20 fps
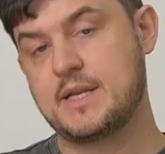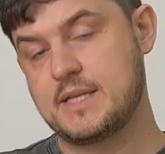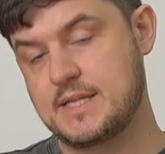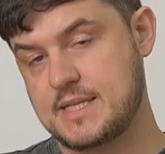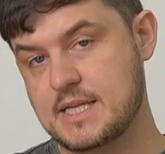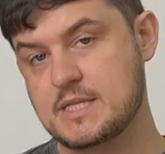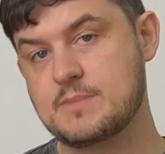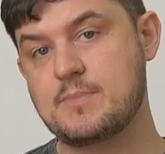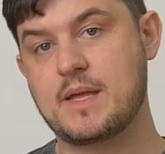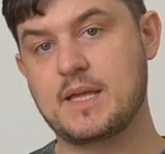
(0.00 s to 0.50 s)
it
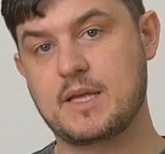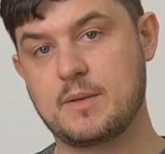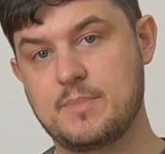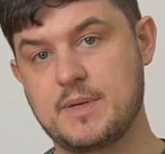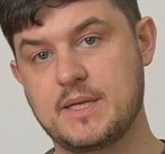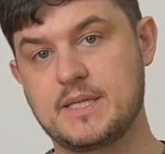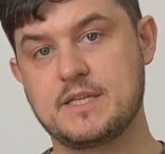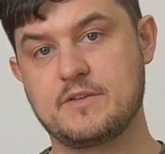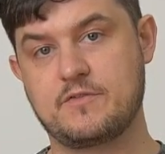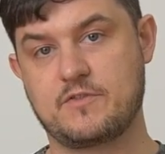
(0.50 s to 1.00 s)
does make a
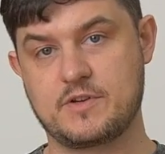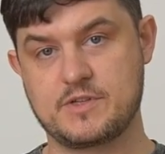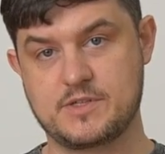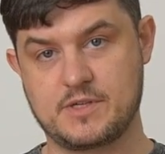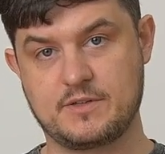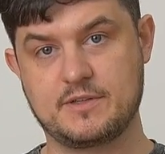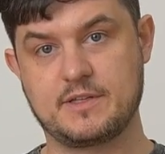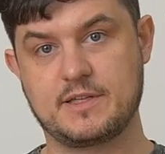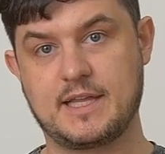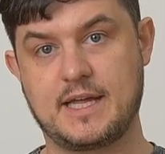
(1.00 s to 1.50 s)
big difference
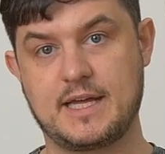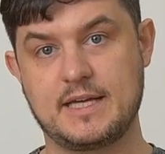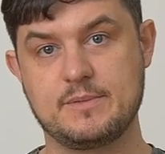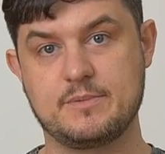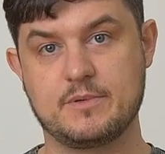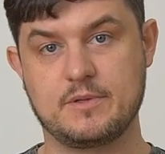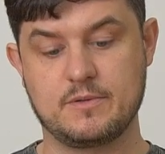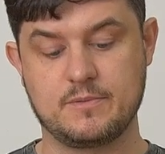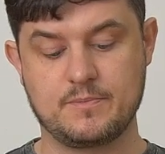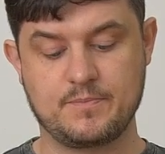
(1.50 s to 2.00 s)
on the
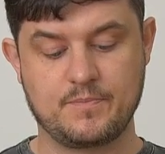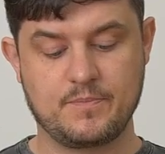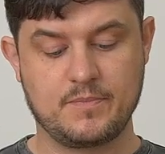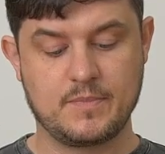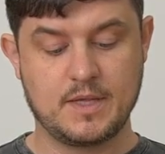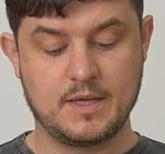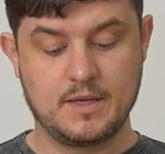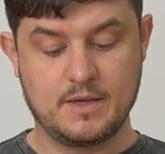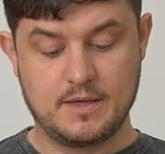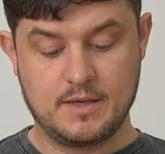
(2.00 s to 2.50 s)
label.
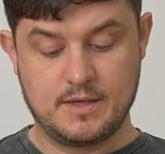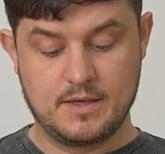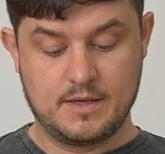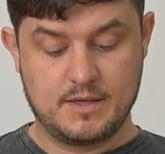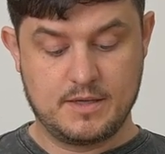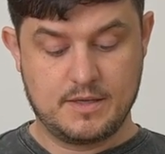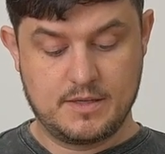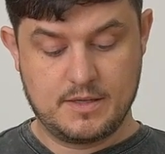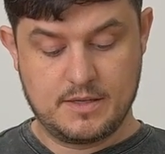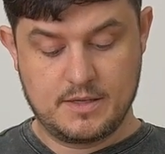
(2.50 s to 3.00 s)

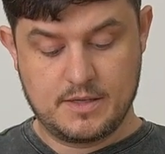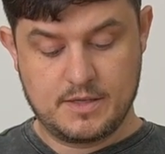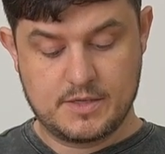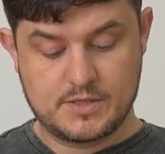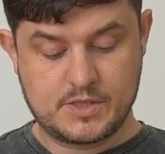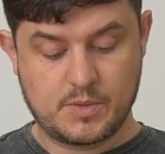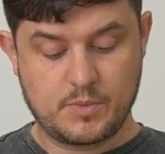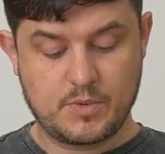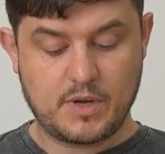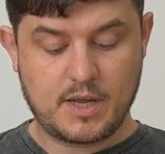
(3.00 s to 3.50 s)

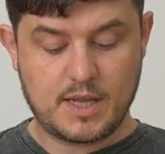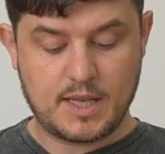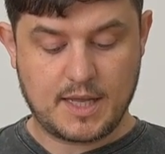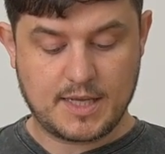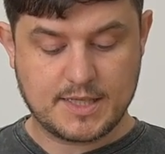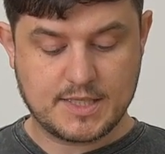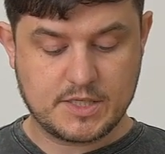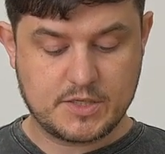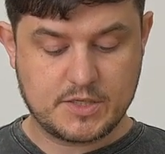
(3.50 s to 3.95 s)
So what I like to